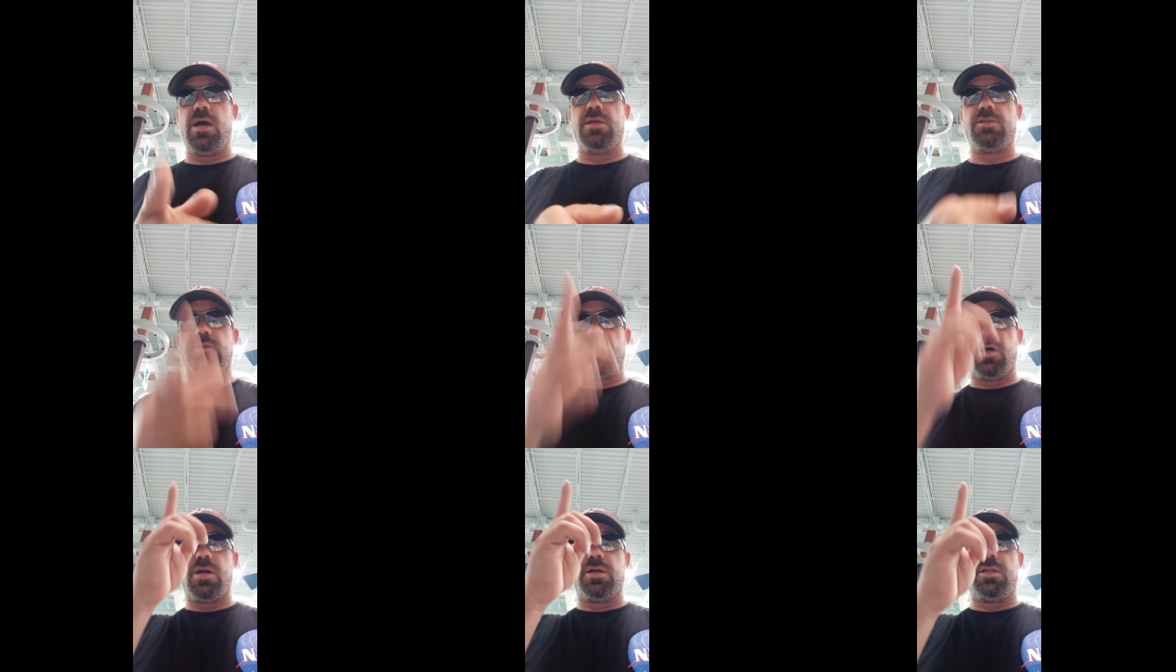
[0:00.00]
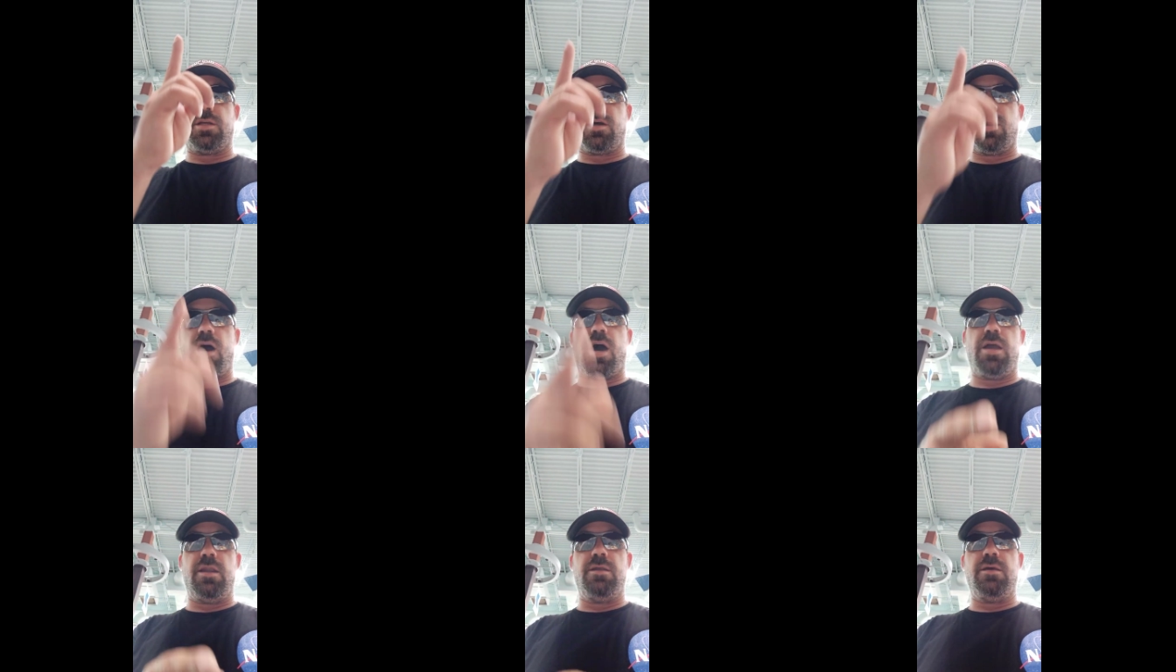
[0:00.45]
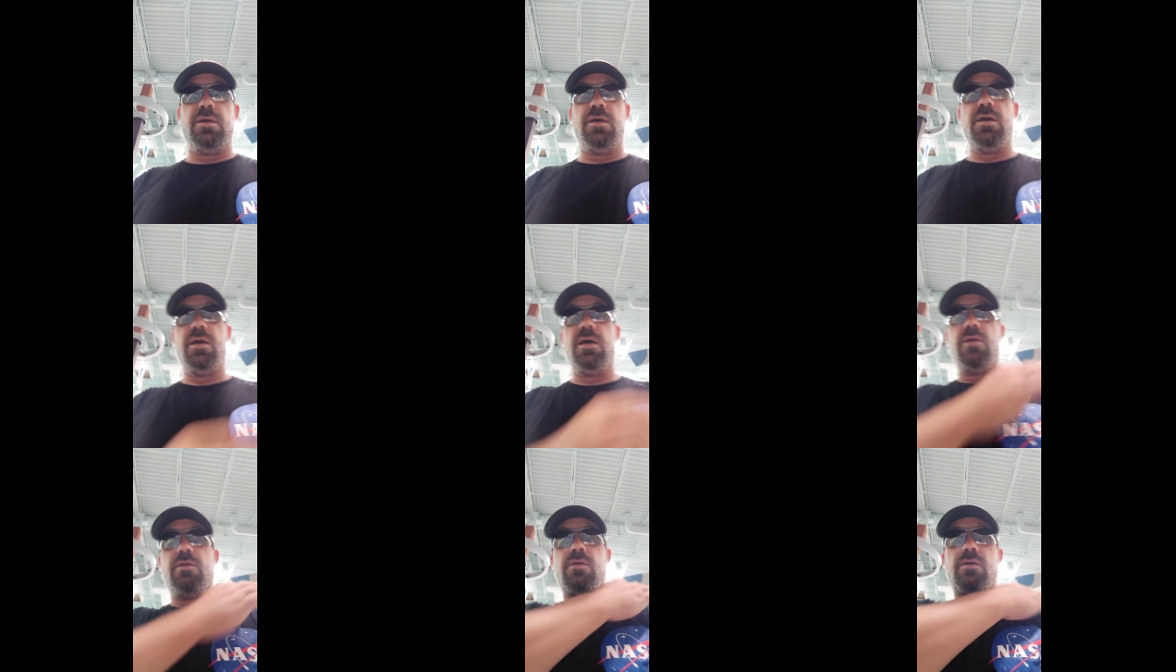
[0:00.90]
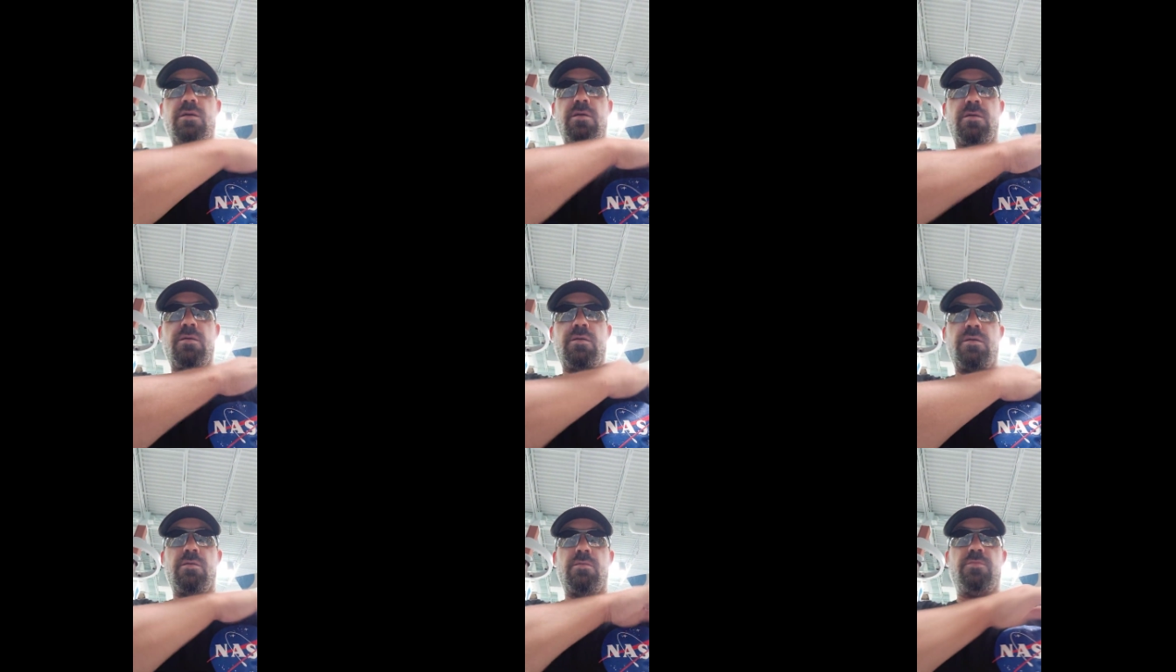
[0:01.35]
talk to God.
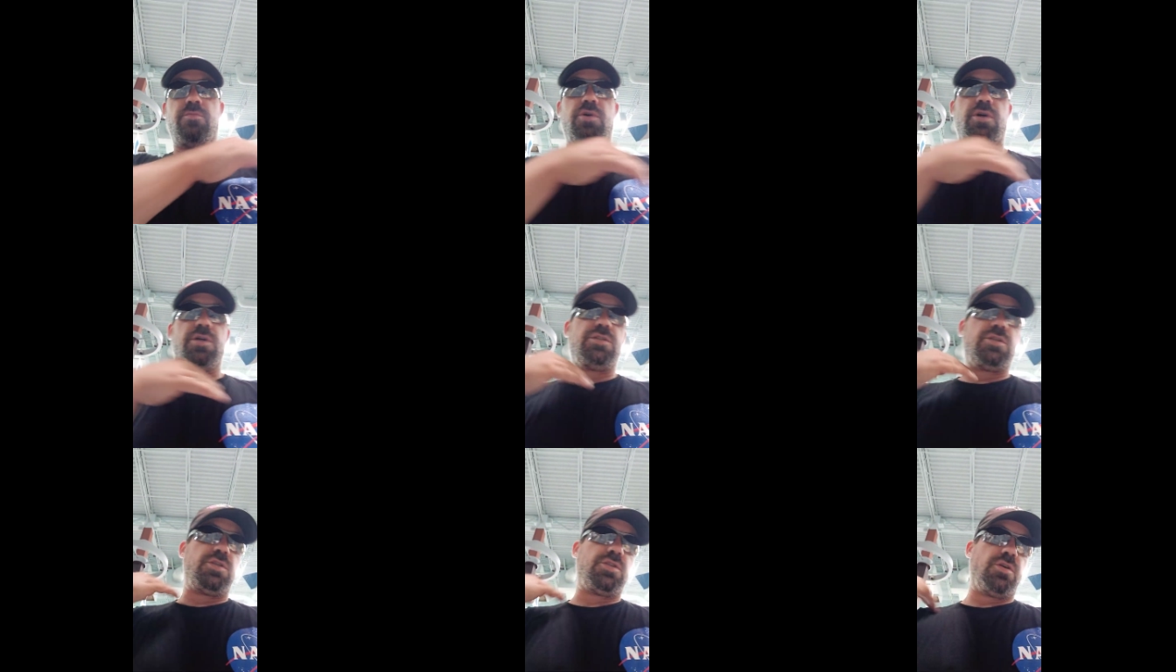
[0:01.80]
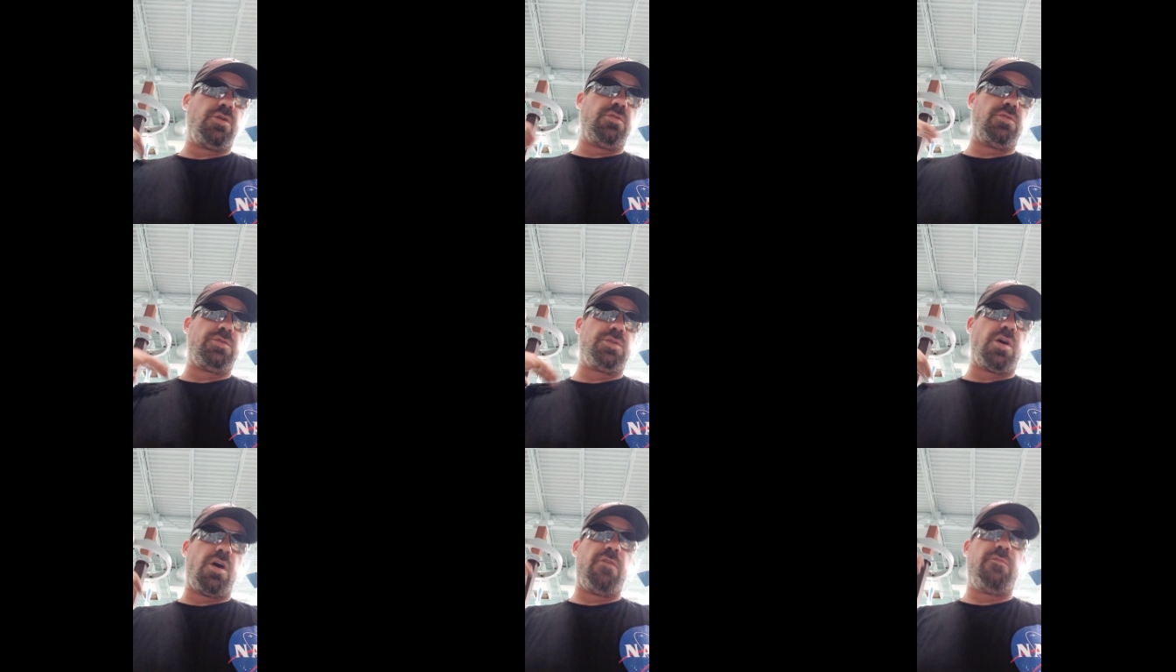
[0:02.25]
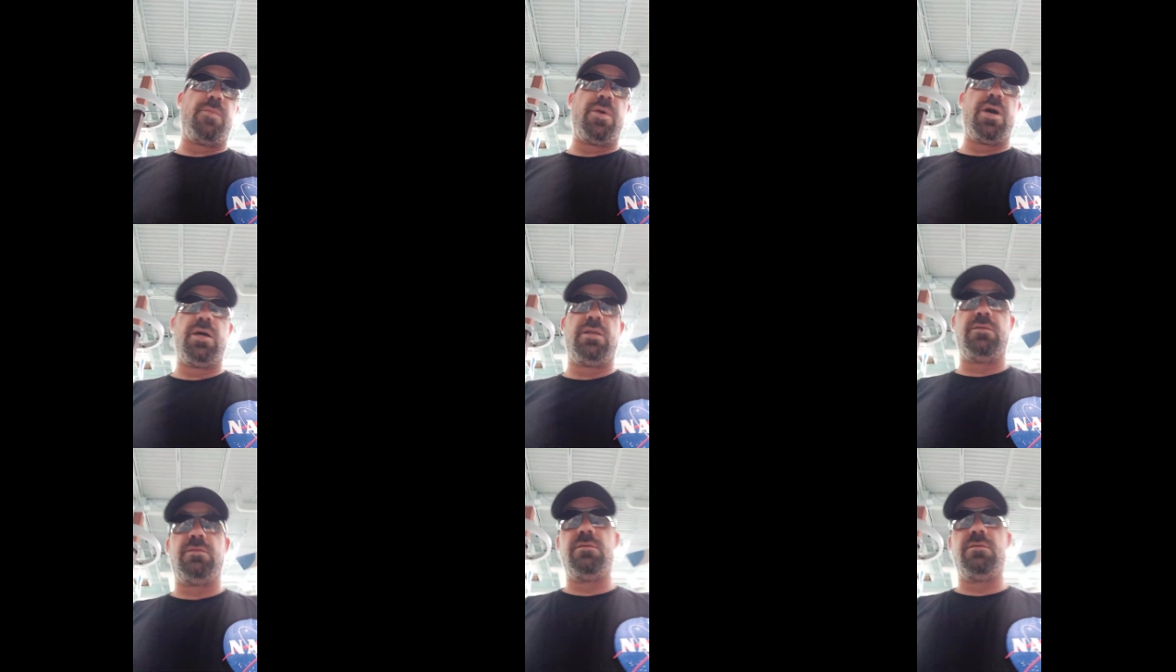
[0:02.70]
Brush the shoulders off, man.